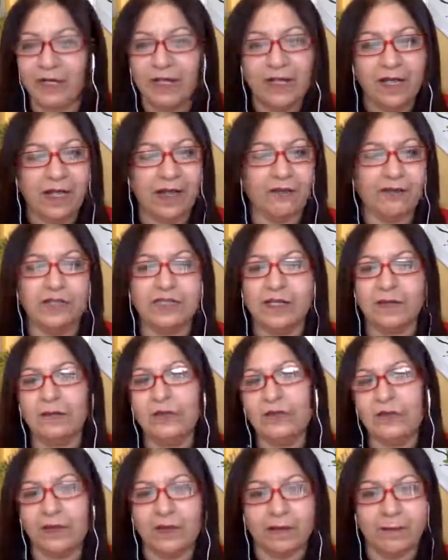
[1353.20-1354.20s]
every time you
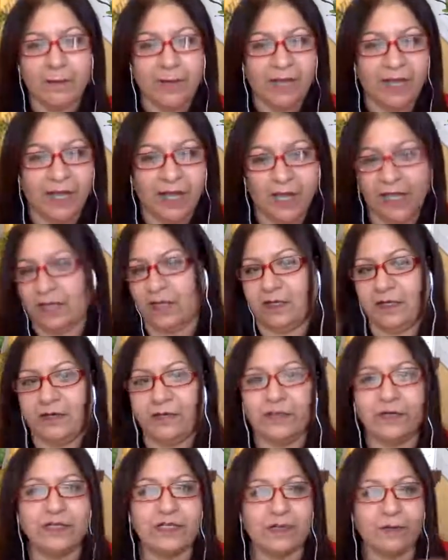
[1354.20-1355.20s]
think my hand,
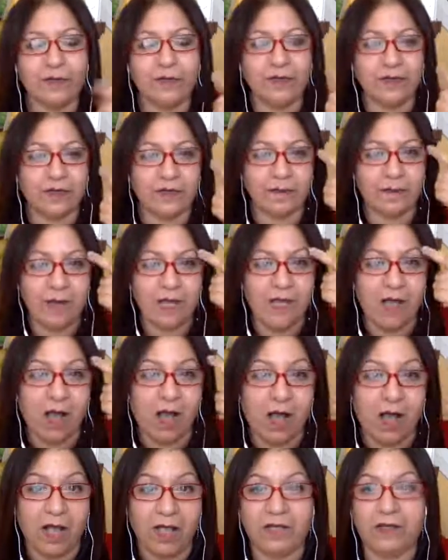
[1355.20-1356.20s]
every time you think my
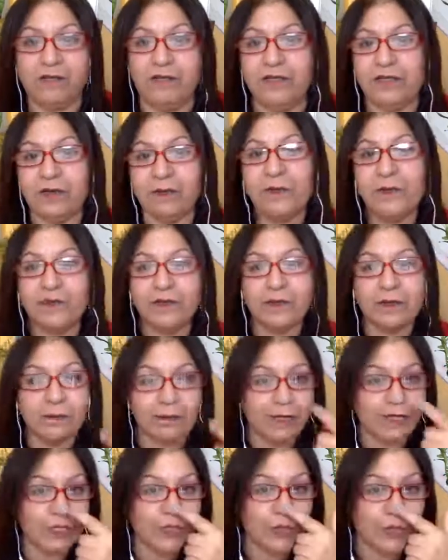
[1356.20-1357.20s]
eye, every time you think
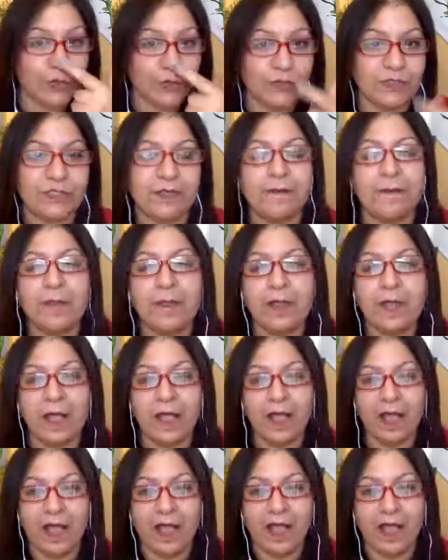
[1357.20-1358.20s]
my nose,
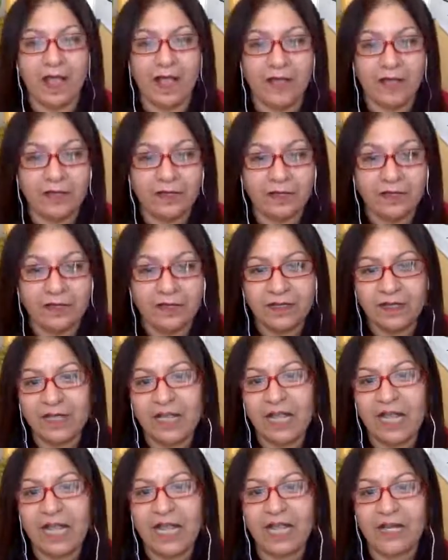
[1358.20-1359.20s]
add
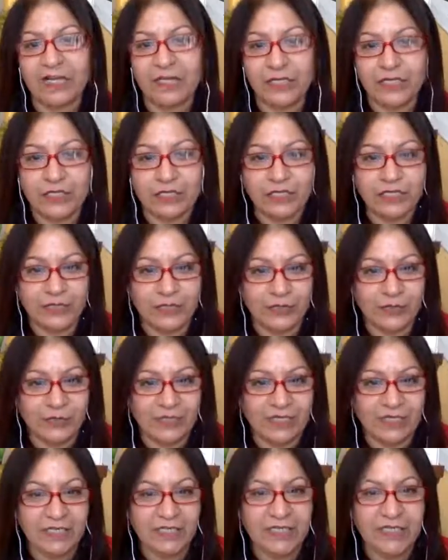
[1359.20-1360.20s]
an
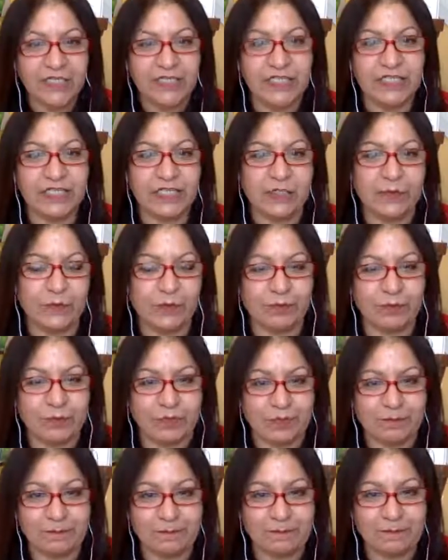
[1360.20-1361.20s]
endearing
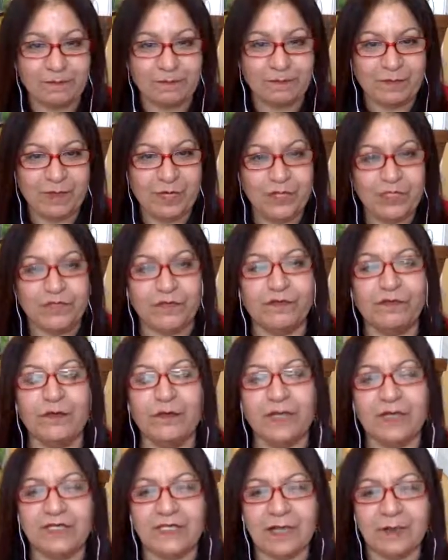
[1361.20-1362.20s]
description. So for
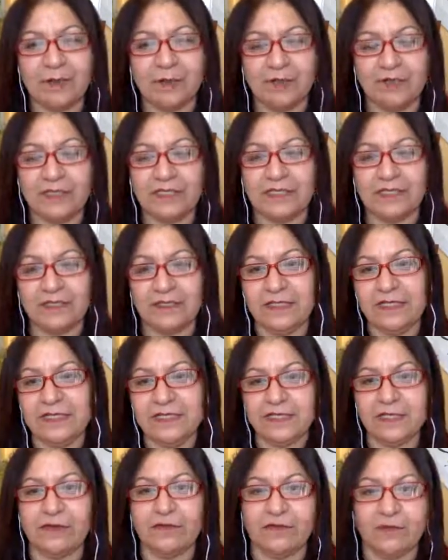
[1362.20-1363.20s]
example,
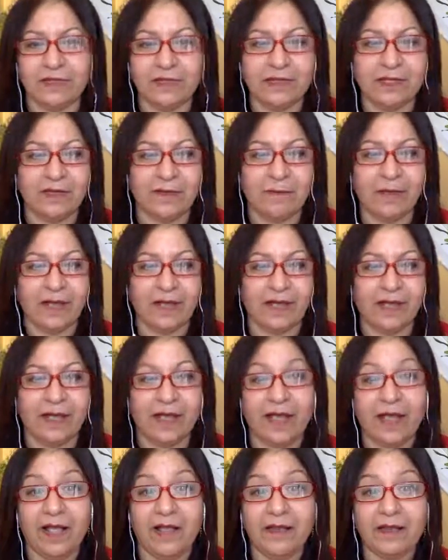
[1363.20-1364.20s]
instead of thinking my
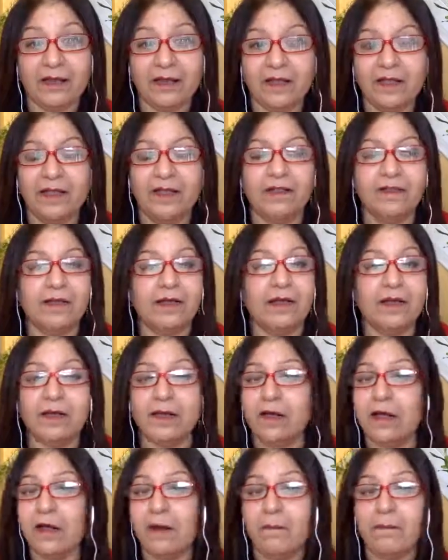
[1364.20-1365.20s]
hand, think
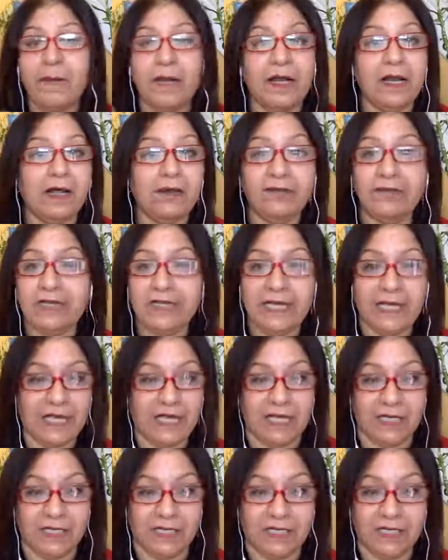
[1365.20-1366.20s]
my lovely
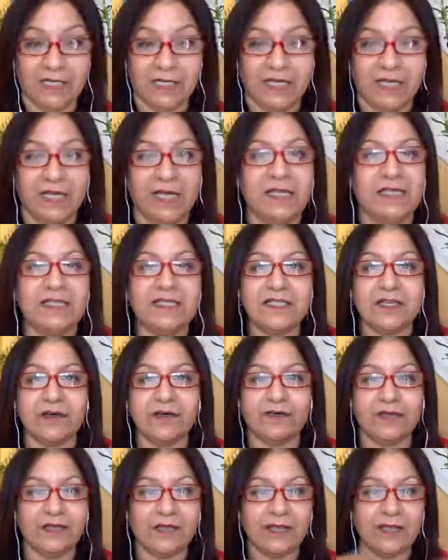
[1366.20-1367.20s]
hand. Instead
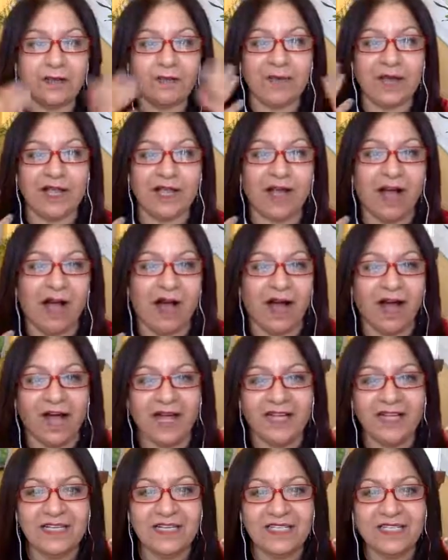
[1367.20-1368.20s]
of thinking my
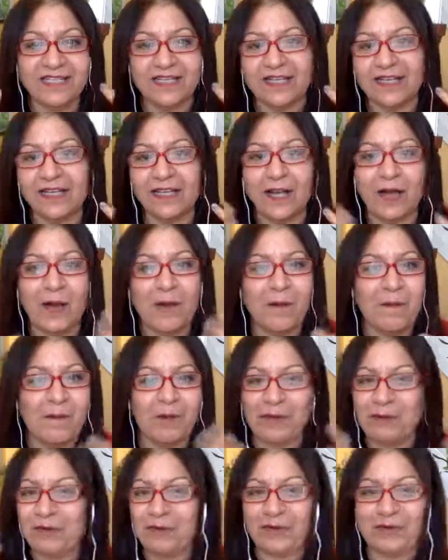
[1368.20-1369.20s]
eyes, think
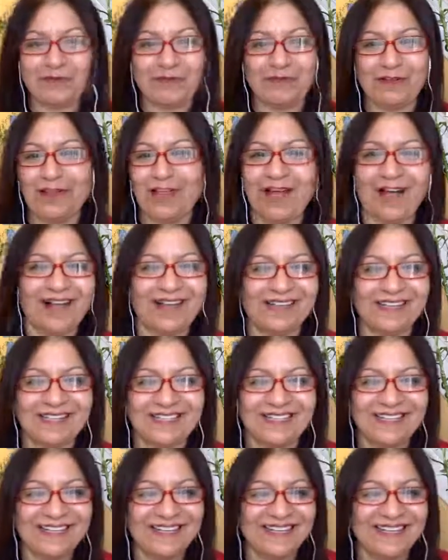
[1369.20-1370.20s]
my beautiful eyes.
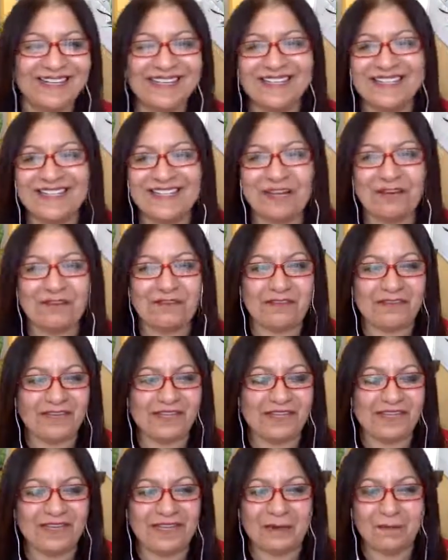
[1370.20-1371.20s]
Instead of
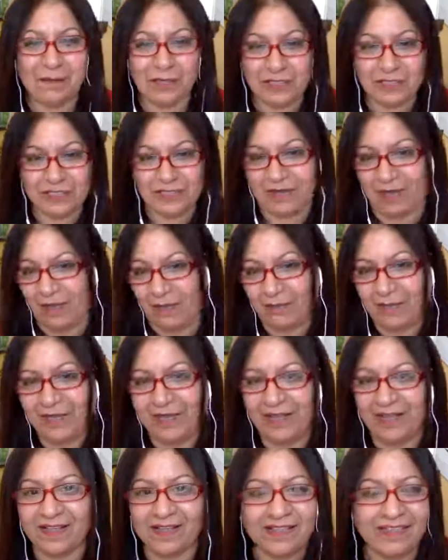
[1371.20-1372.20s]
thinking my
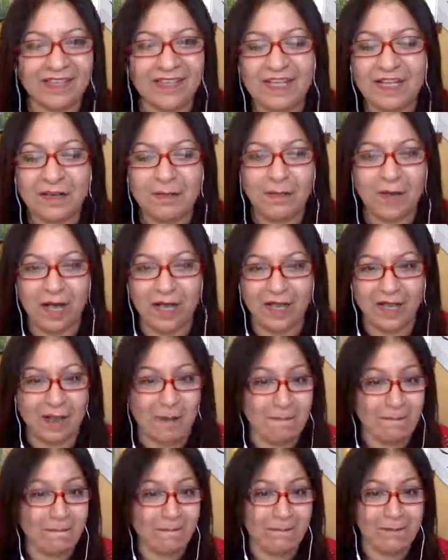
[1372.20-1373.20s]
stomach, think my
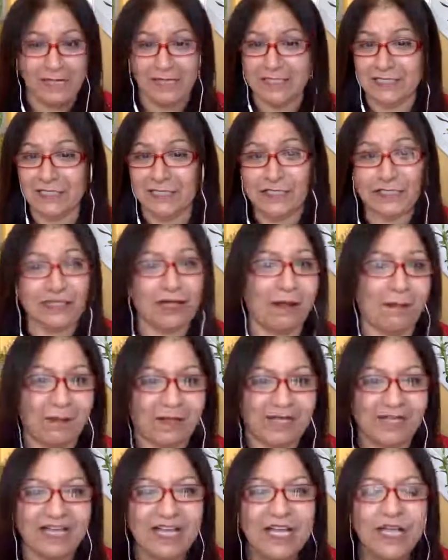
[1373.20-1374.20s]
amazing
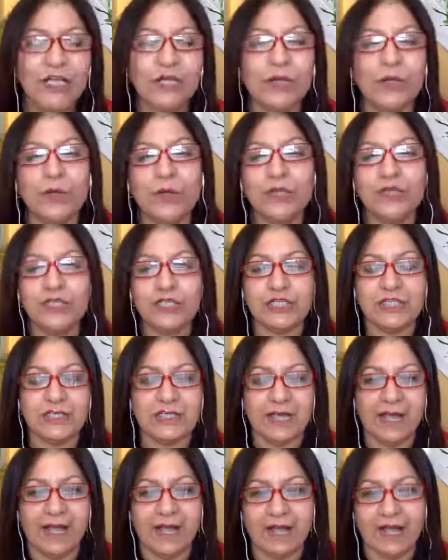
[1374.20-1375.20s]
stomach. You know, just
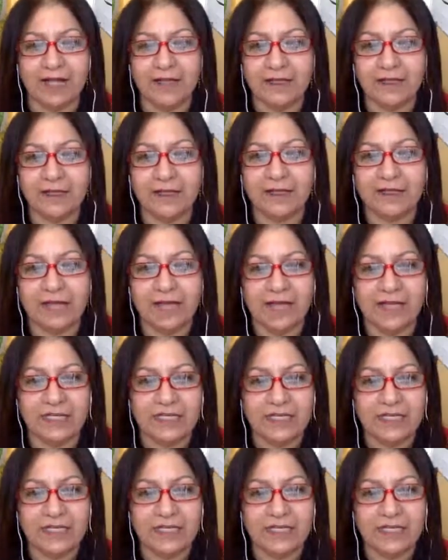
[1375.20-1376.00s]
add that